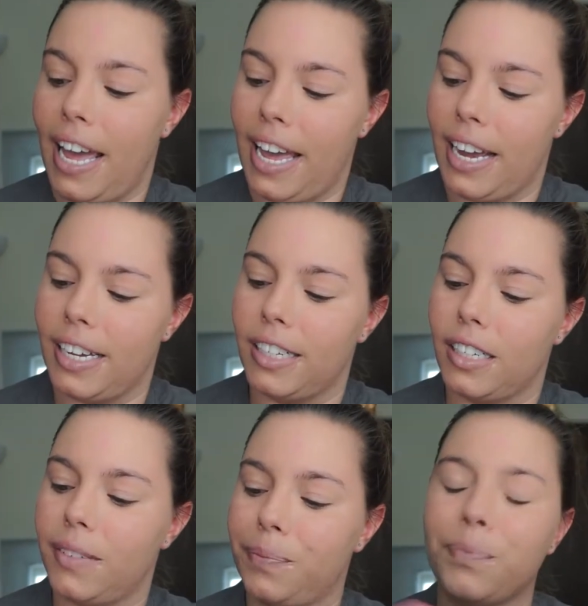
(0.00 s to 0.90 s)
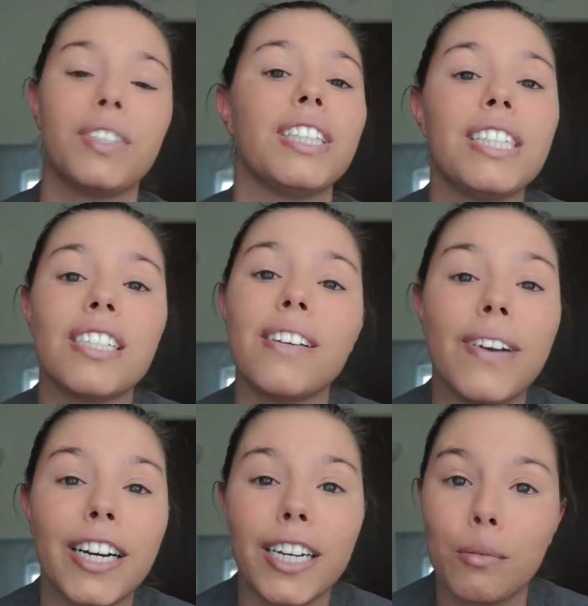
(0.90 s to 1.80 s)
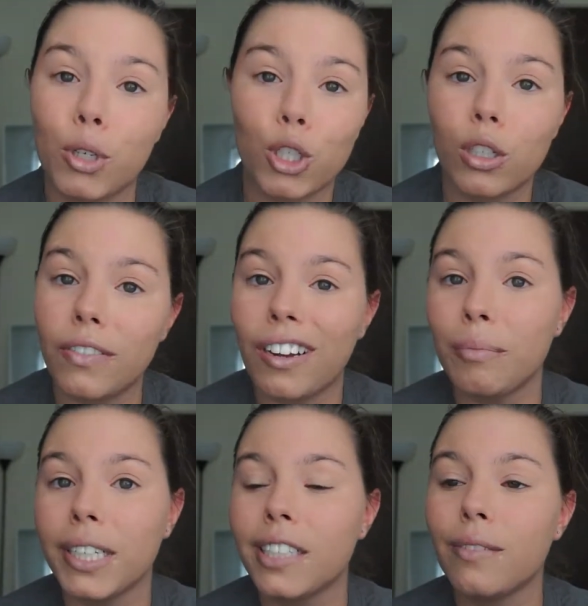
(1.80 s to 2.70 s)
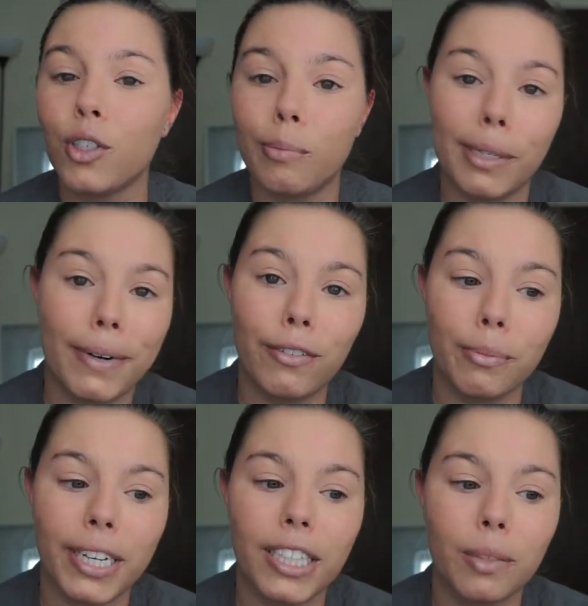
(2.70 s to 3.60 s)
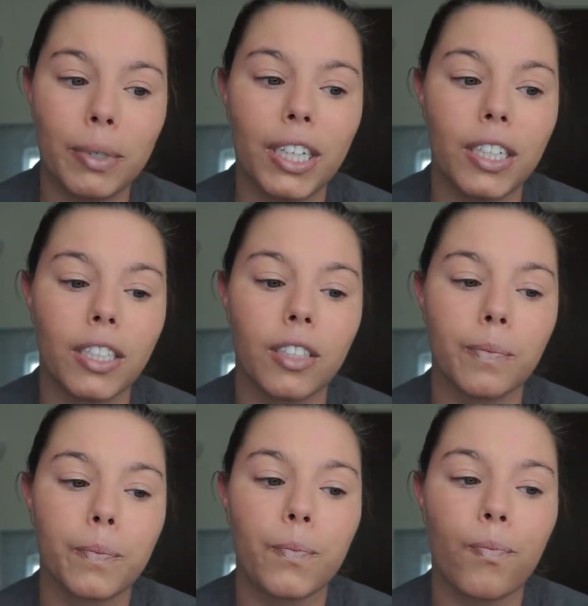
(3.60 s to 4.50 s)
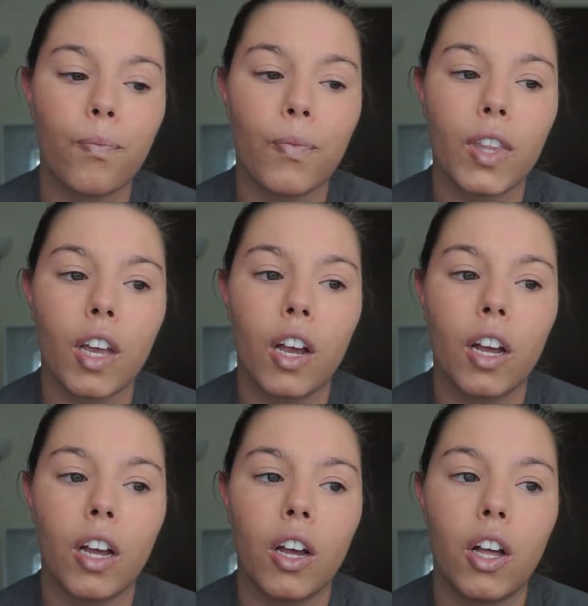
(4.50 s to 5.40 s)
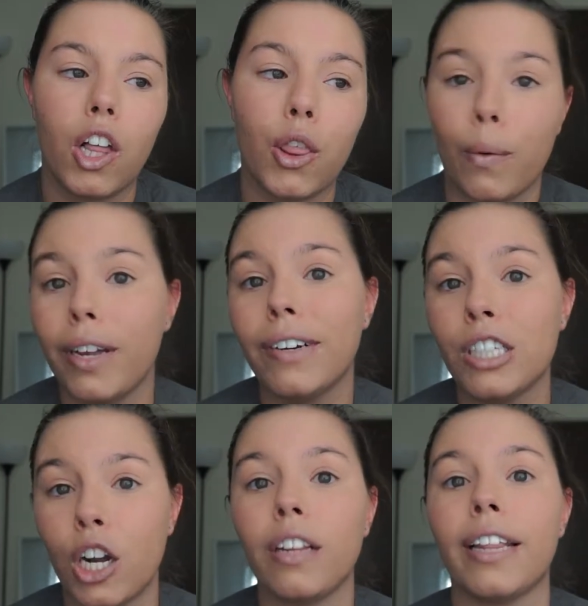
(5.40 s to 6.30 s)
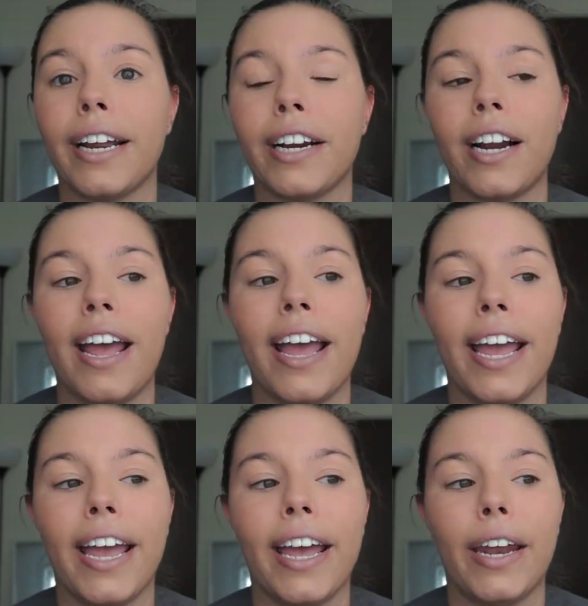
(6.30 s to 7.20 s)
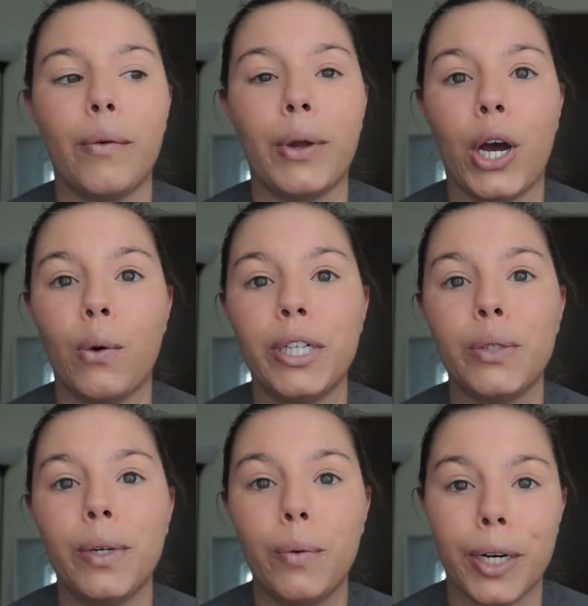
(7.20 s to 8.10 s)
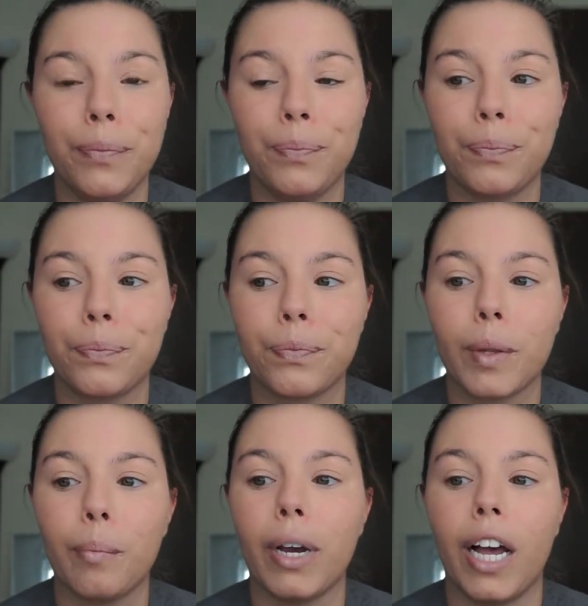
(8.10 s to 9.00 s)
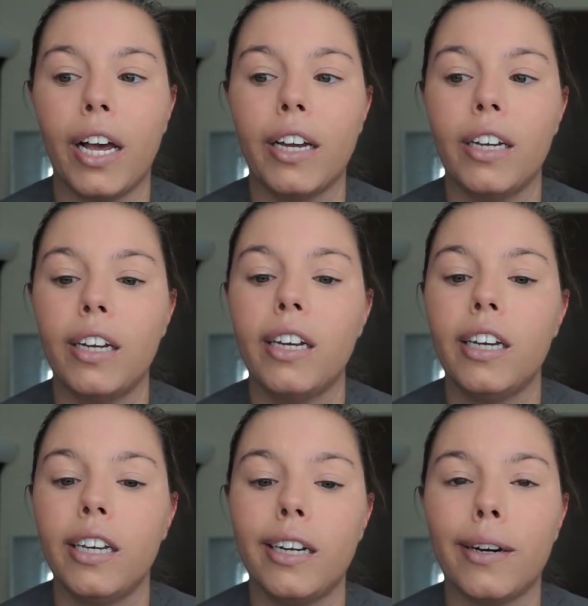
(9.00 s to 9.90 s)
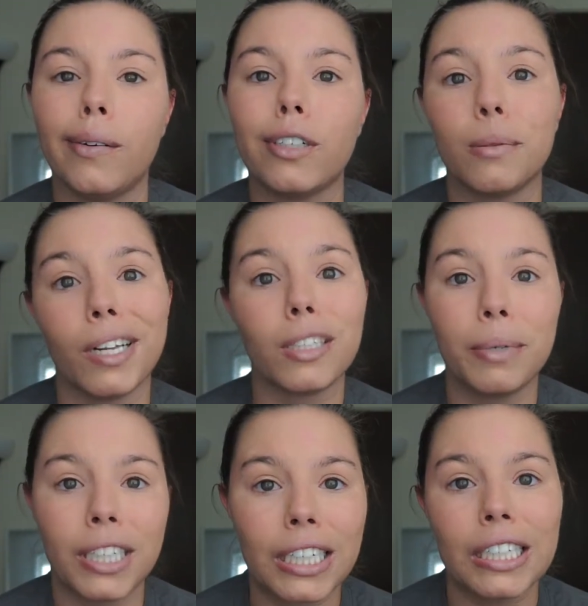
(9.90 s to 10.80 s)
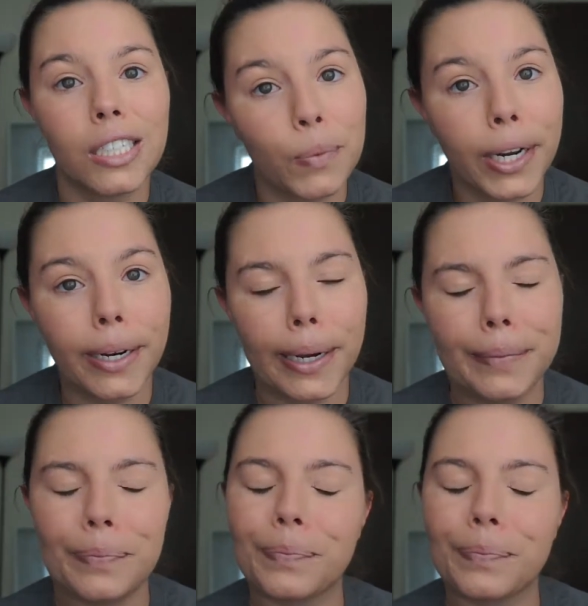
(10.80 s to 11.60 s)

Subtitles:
And this is a very emotional 5 months for me and my roommates because 3 of us aren't there and we all wish we were, but you know, responsibilities and whatnot,